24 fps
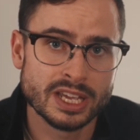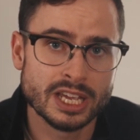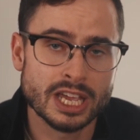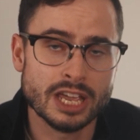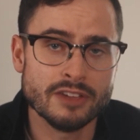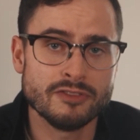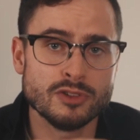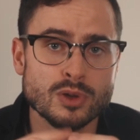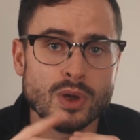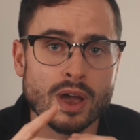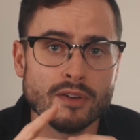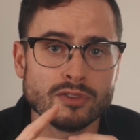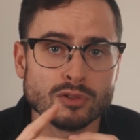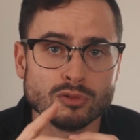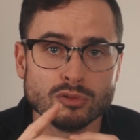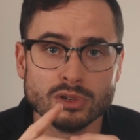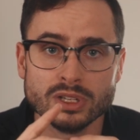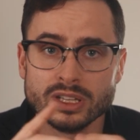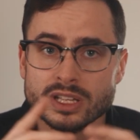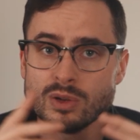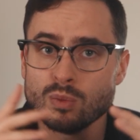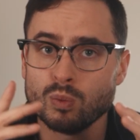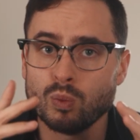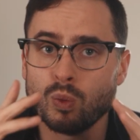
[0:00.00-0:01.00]
If you have a
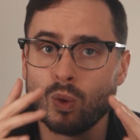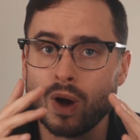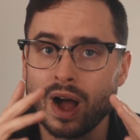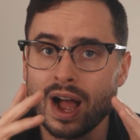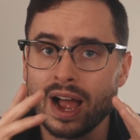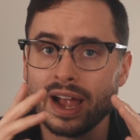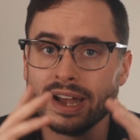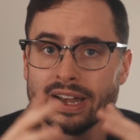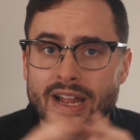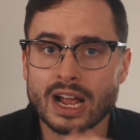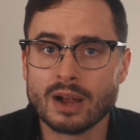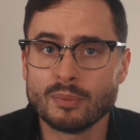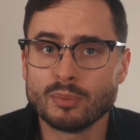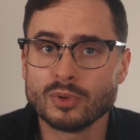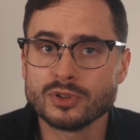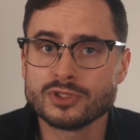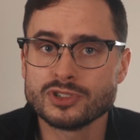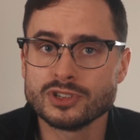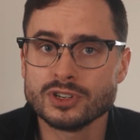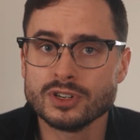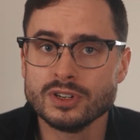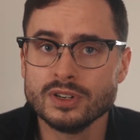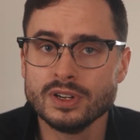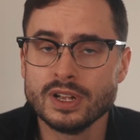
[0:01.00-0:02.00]
really wide
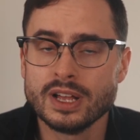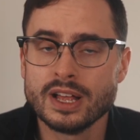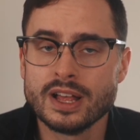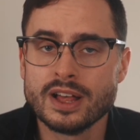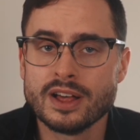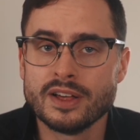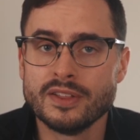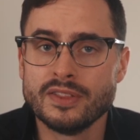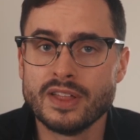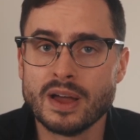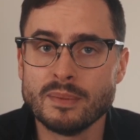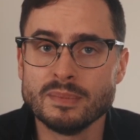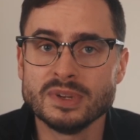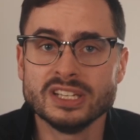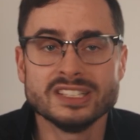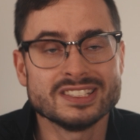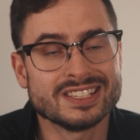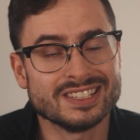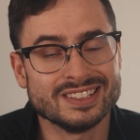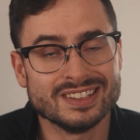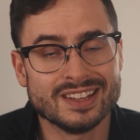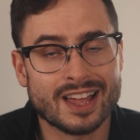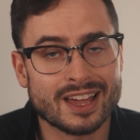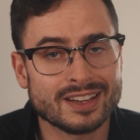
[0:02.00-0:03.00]
aperture, that means
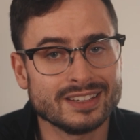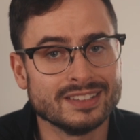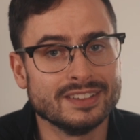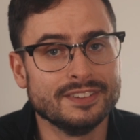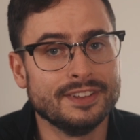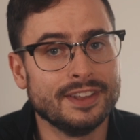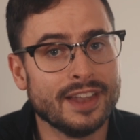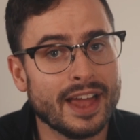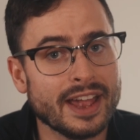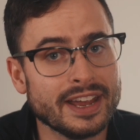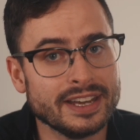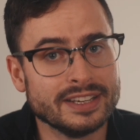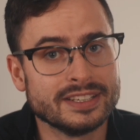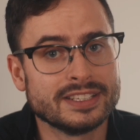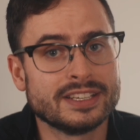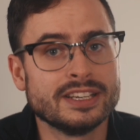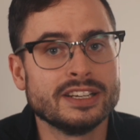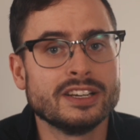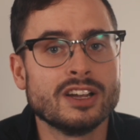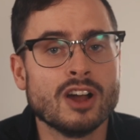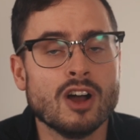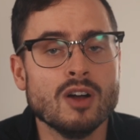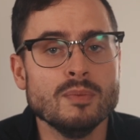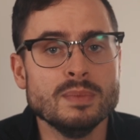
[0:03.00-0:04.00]
a lot of light
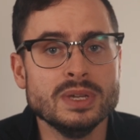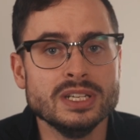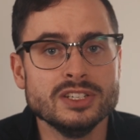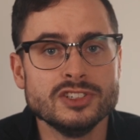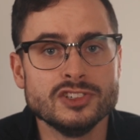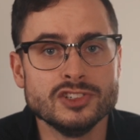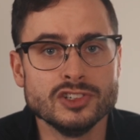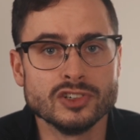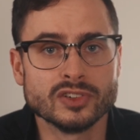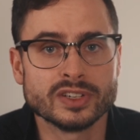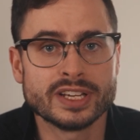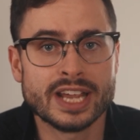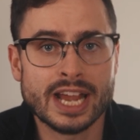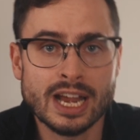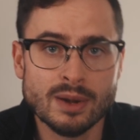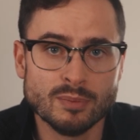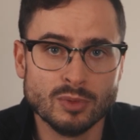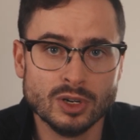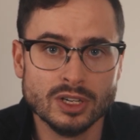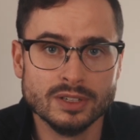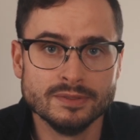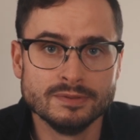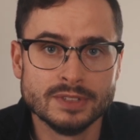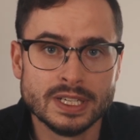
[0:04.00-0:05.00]
can come into your
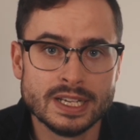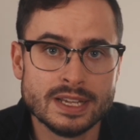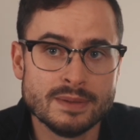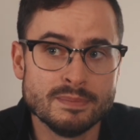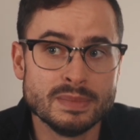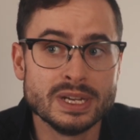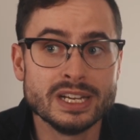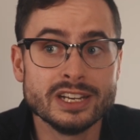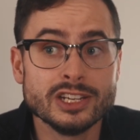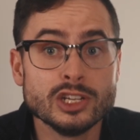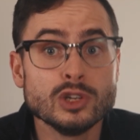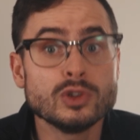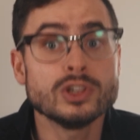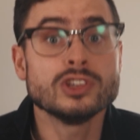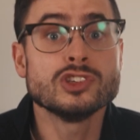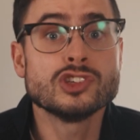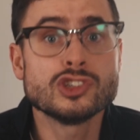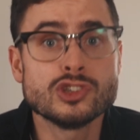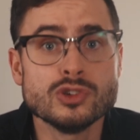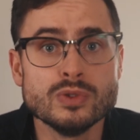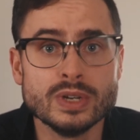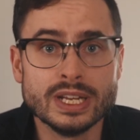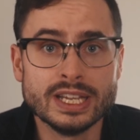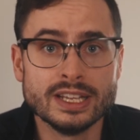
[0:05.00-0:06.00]
camera. Meaning you can
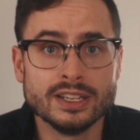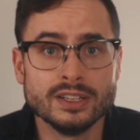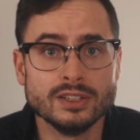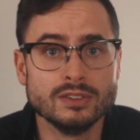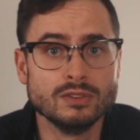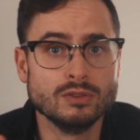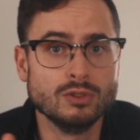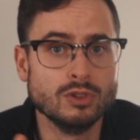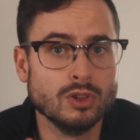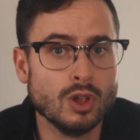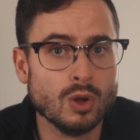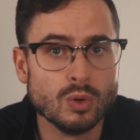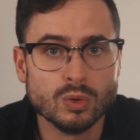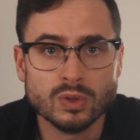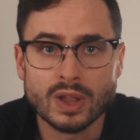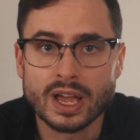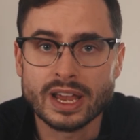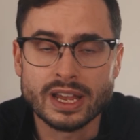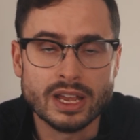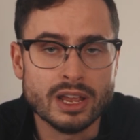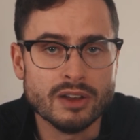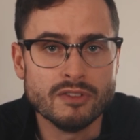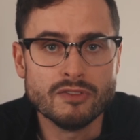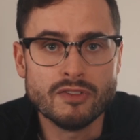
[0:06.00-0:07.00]
shoot in low
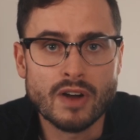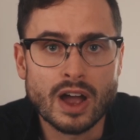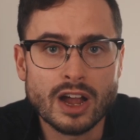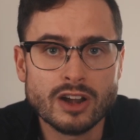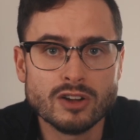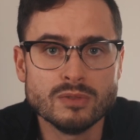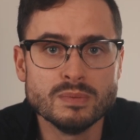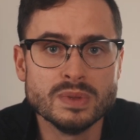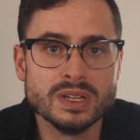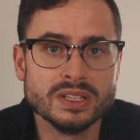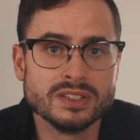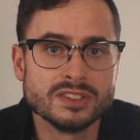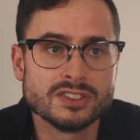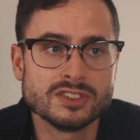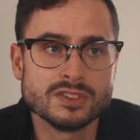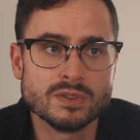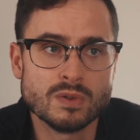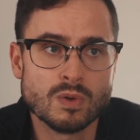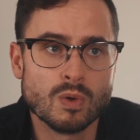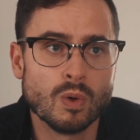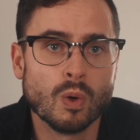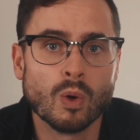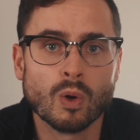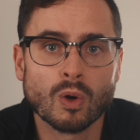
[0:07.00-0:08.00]
light environments
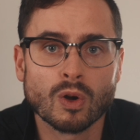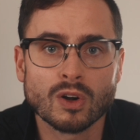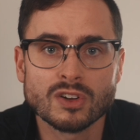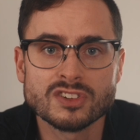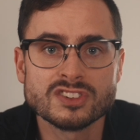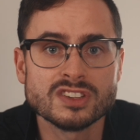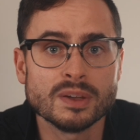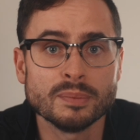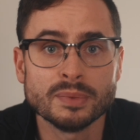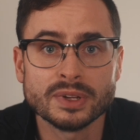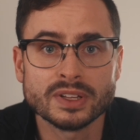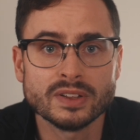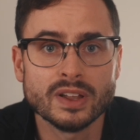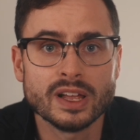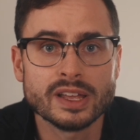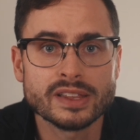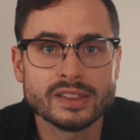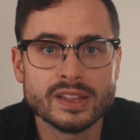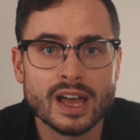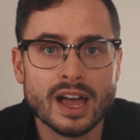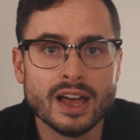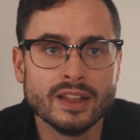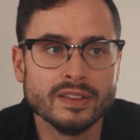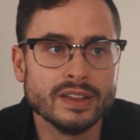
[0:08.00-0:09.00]
or something like
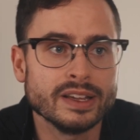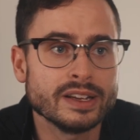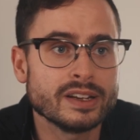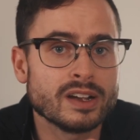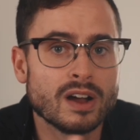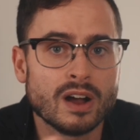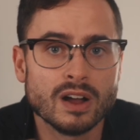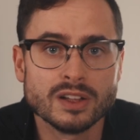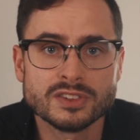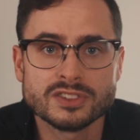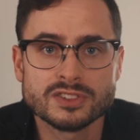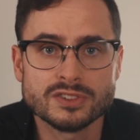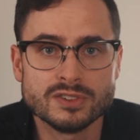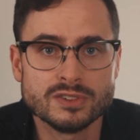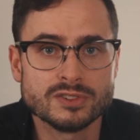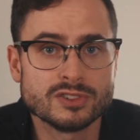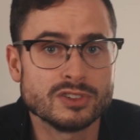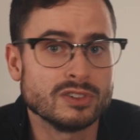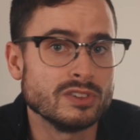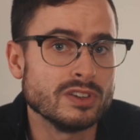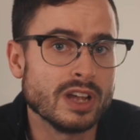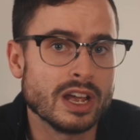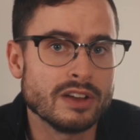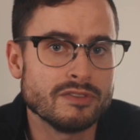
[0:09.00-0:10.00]
that, like concerts
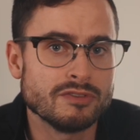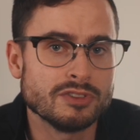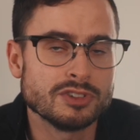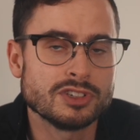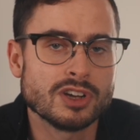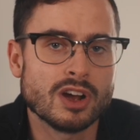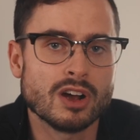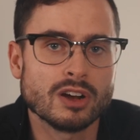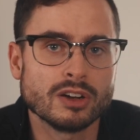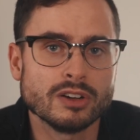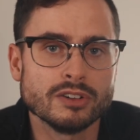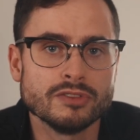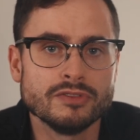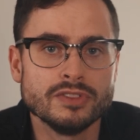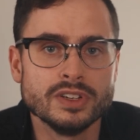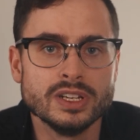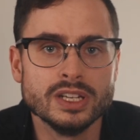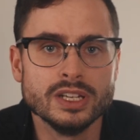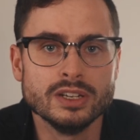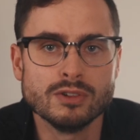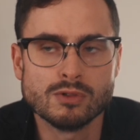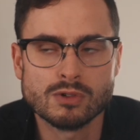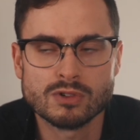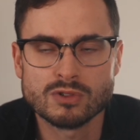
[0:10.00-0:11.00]
or night
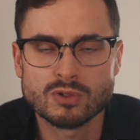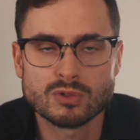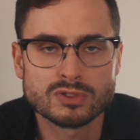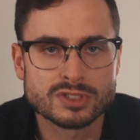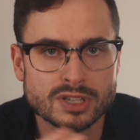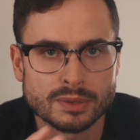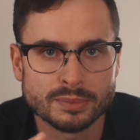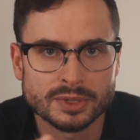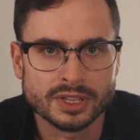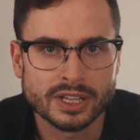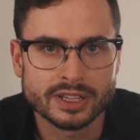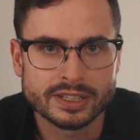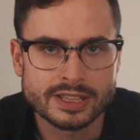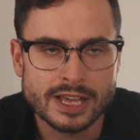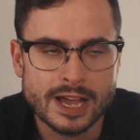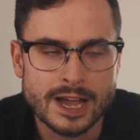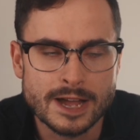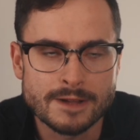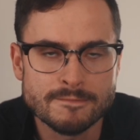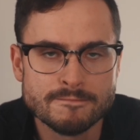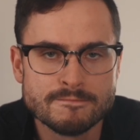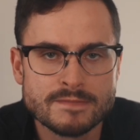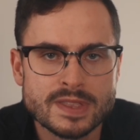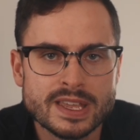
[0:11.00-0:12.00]
photography or something like
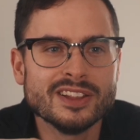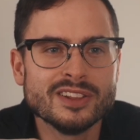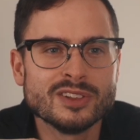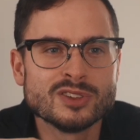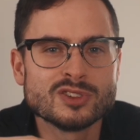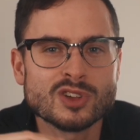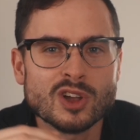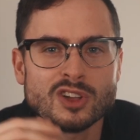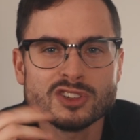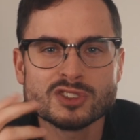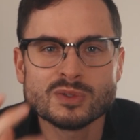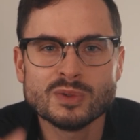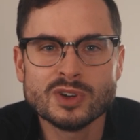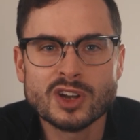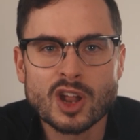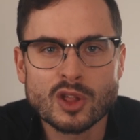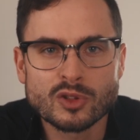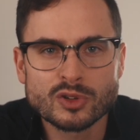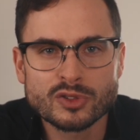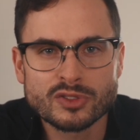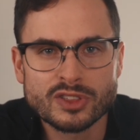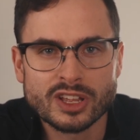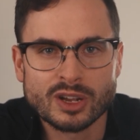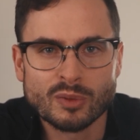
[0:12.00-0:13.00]
that. There's also
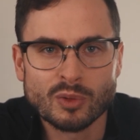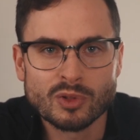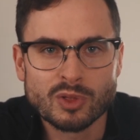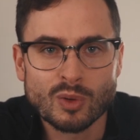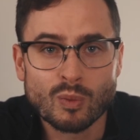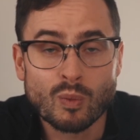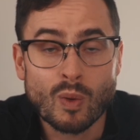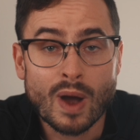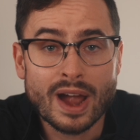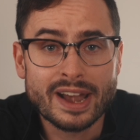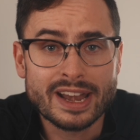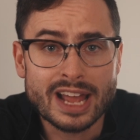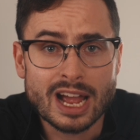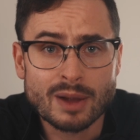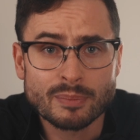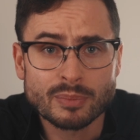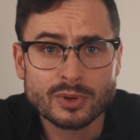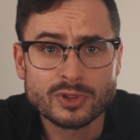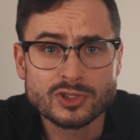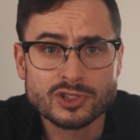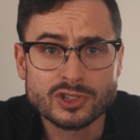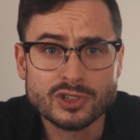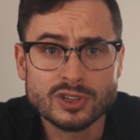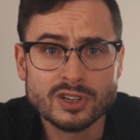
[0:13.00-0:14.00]
another thing with a wide
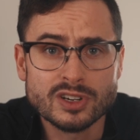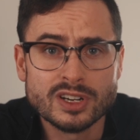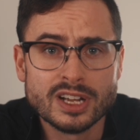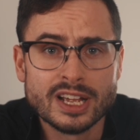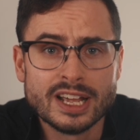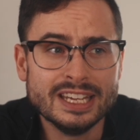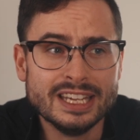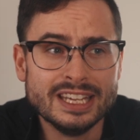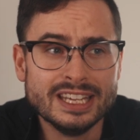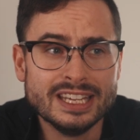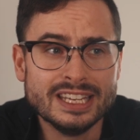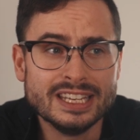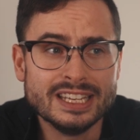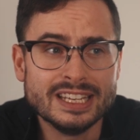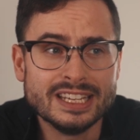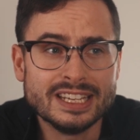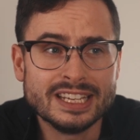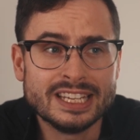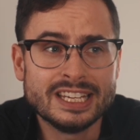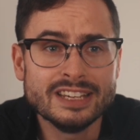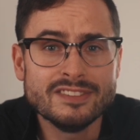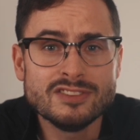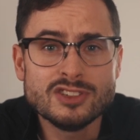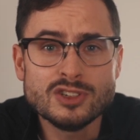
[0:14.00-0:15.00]
aperture. It
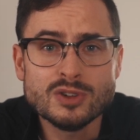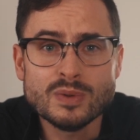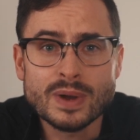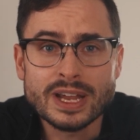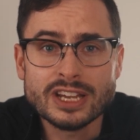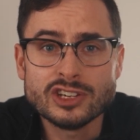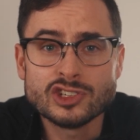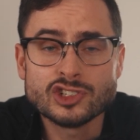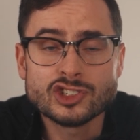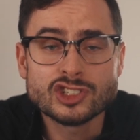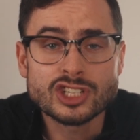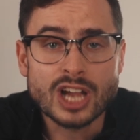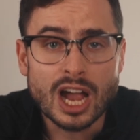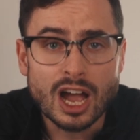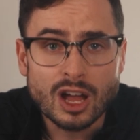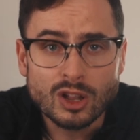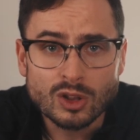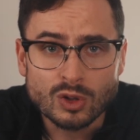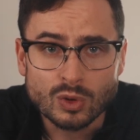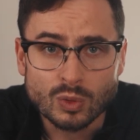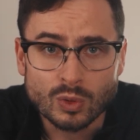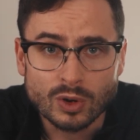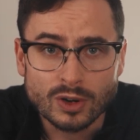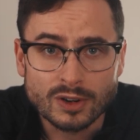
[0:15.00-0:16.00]
gives you a
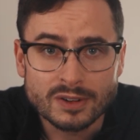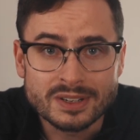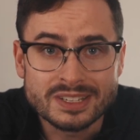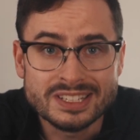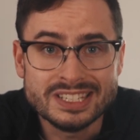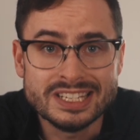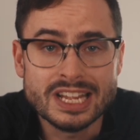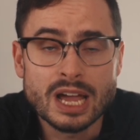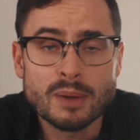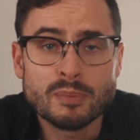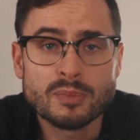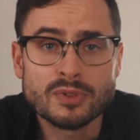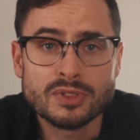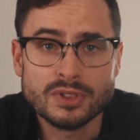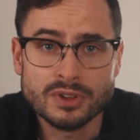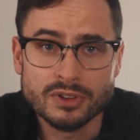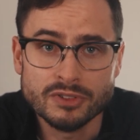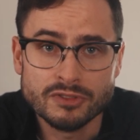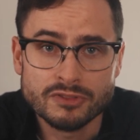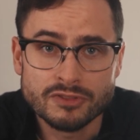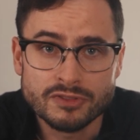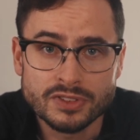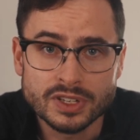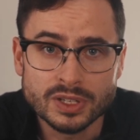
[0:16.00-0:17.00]
shallower depth
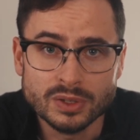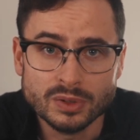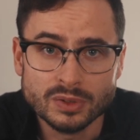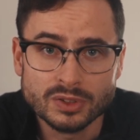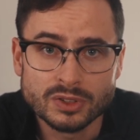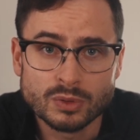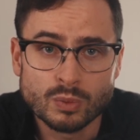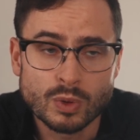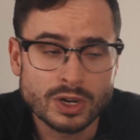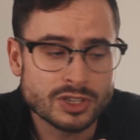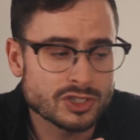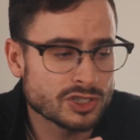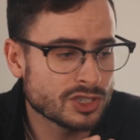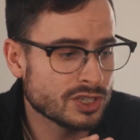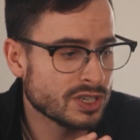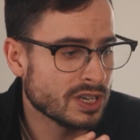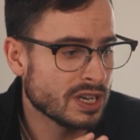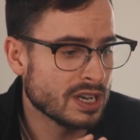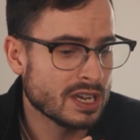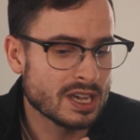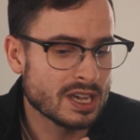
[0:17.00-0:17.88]
of field, which